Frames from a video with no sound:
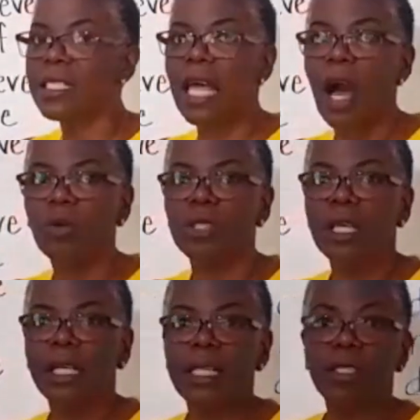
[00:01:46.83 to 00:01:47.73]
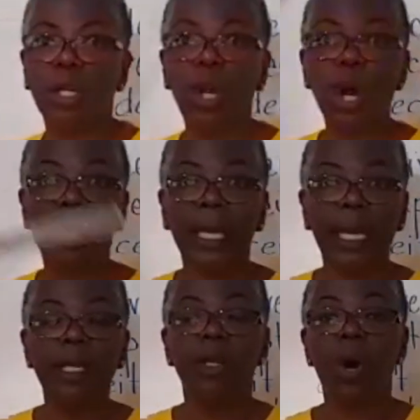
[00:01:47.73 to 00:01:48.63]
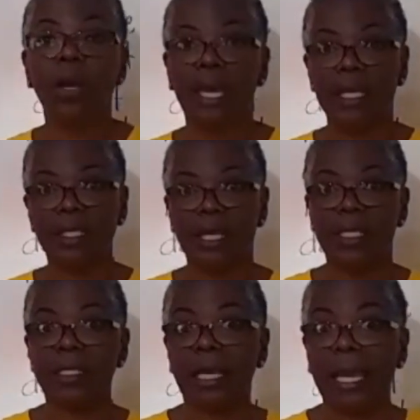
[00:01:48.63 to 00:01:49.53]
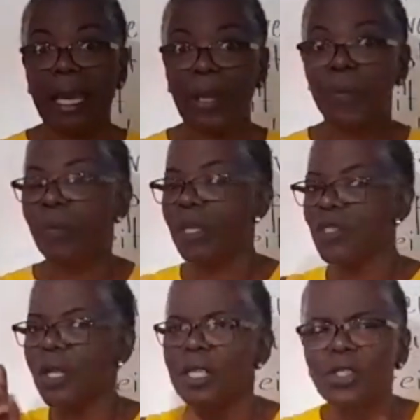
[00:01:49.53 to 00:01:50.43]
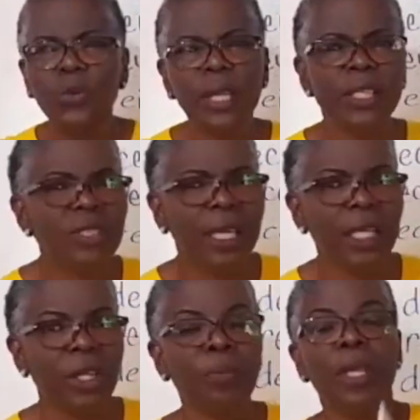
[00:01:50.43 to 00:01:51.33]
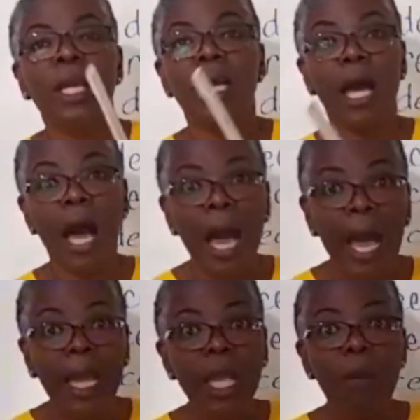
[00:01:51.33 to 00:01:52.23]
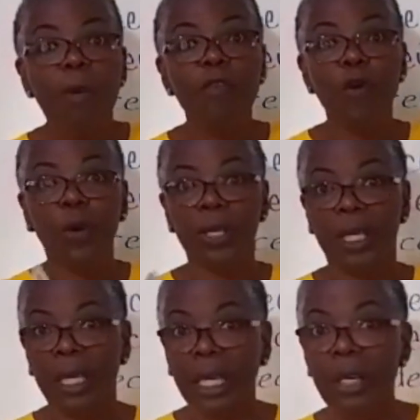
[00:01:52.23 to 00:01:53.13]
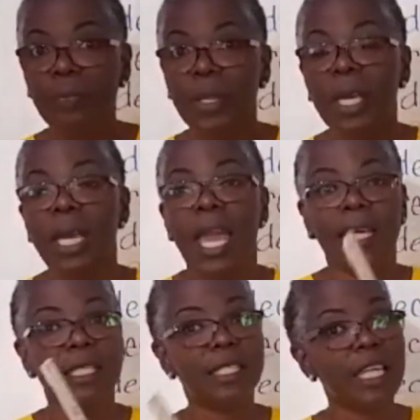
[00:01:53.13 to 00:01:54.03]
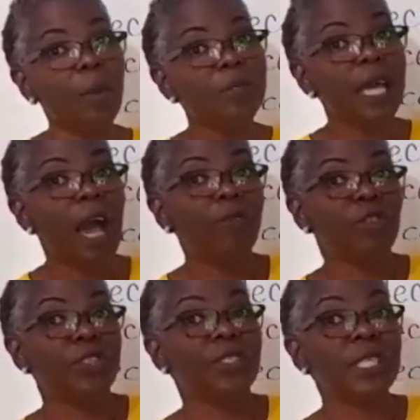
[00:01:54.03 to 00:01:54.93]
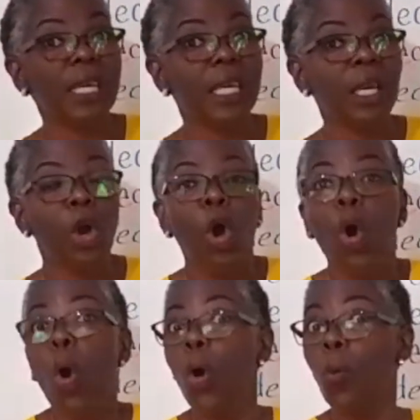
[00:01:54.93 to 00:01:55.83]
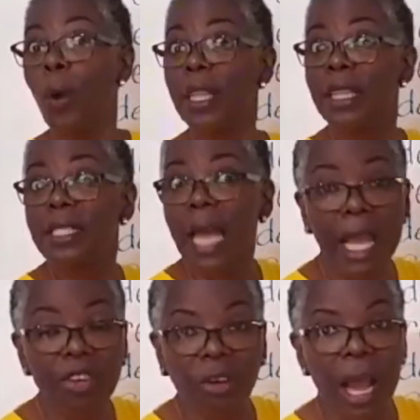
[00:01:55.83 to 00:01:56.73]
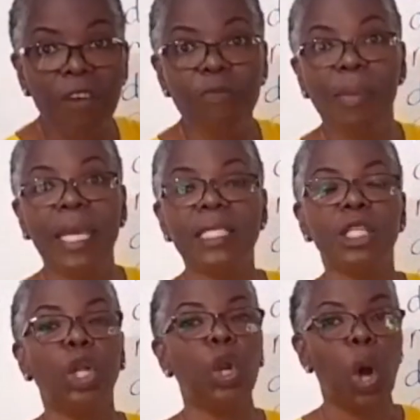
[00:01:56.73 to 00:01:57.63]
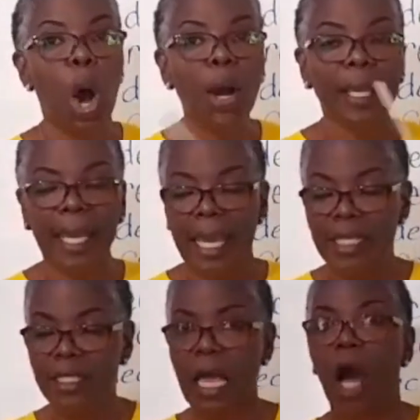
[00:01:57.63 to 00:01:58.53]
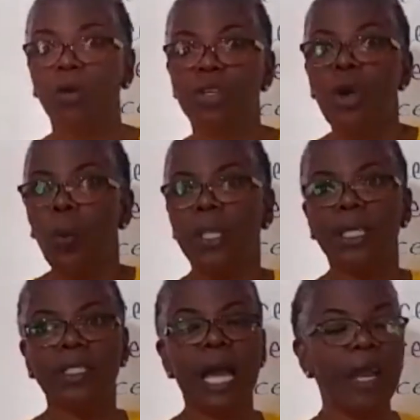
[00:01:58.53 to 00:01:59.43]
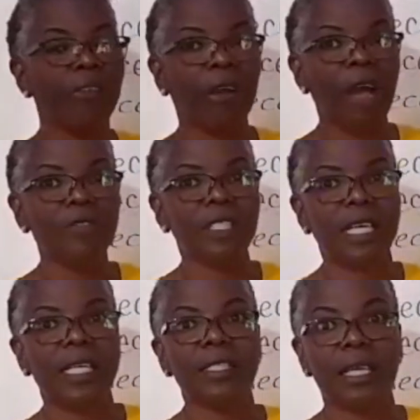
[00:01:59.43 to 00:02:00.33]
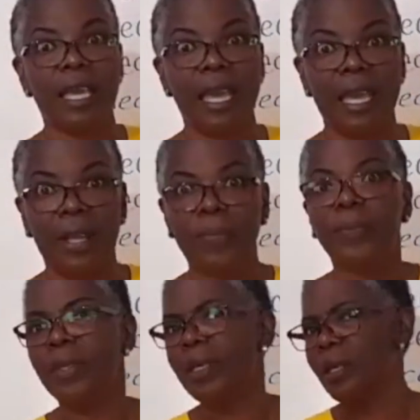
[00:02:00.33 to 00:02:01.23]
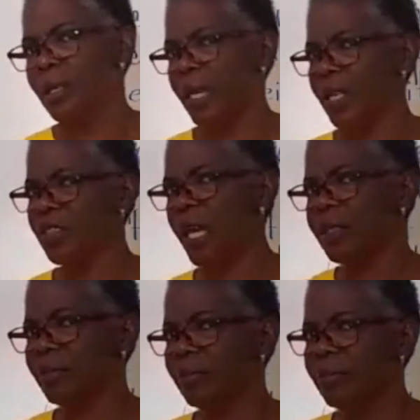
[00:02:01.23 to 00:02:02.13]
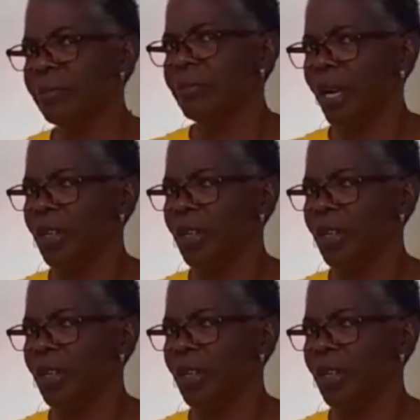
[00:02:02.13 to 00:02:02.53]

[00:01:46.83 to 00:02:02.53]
sound. That's the long A says A. So let's do that together. I before E except after C. Or when the digraph makes the long A sound when the digraph says A. Catch that? Are